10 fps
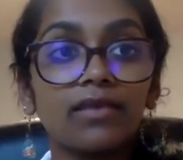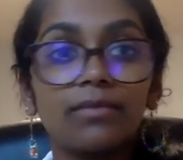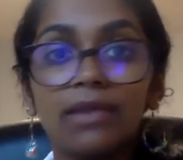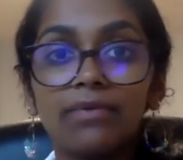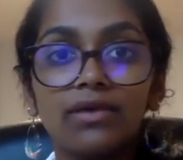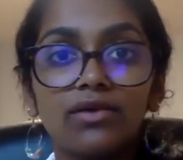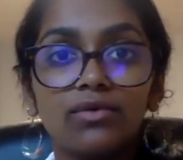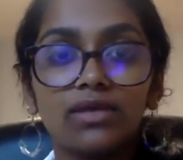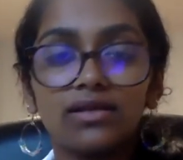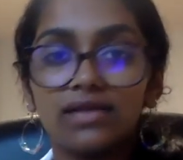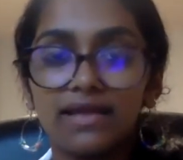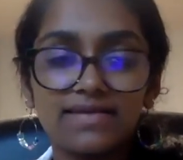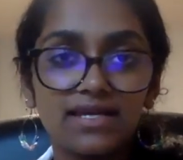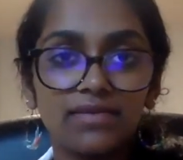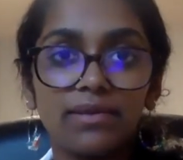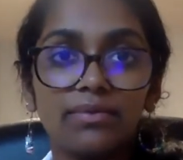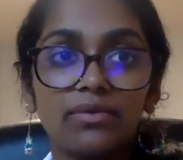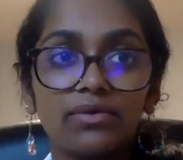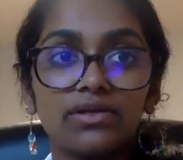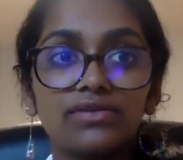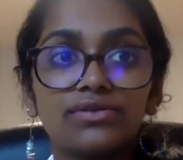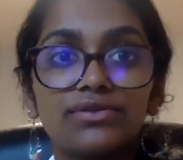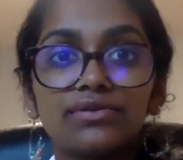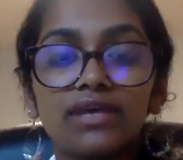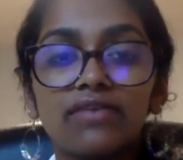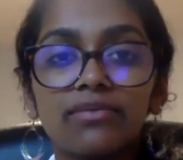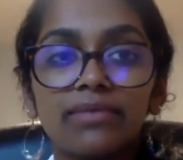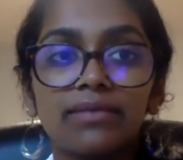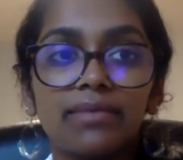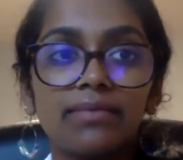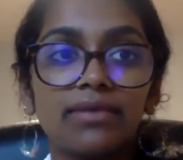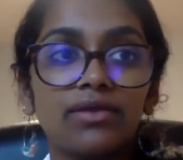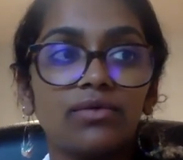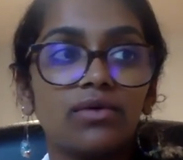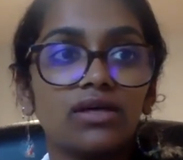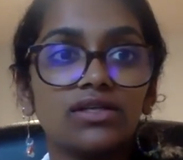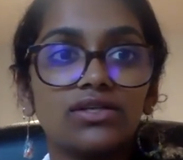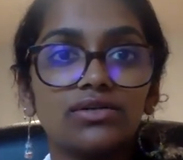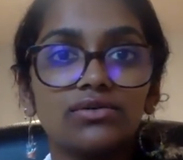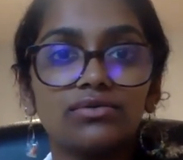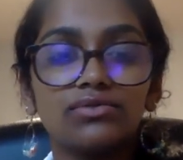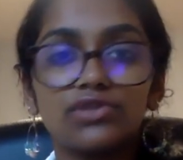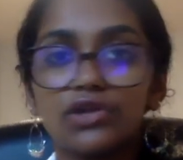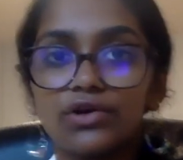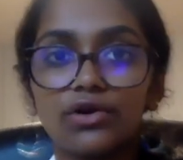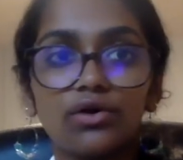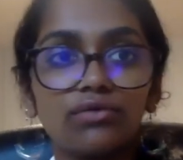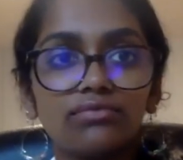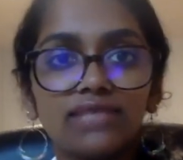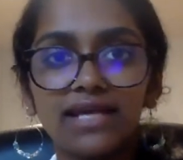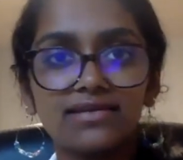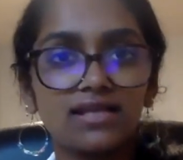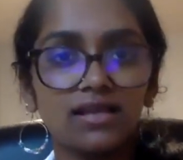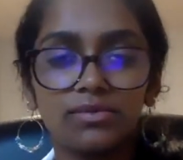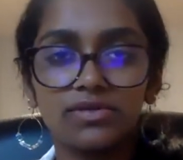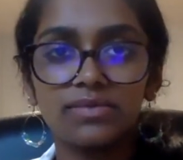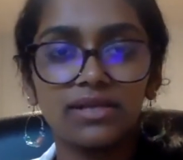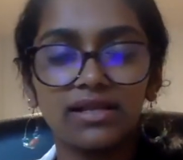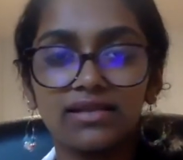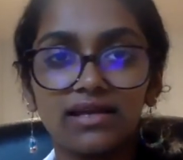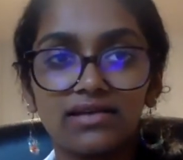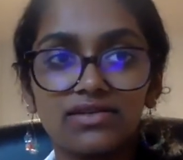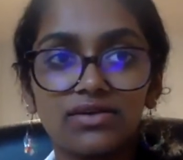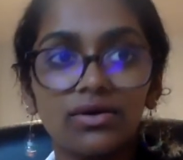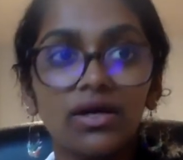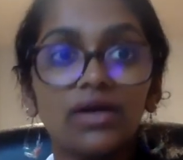maybe you want to like i said maybe you want to do student government maybe you want to start your own dance club or something like that so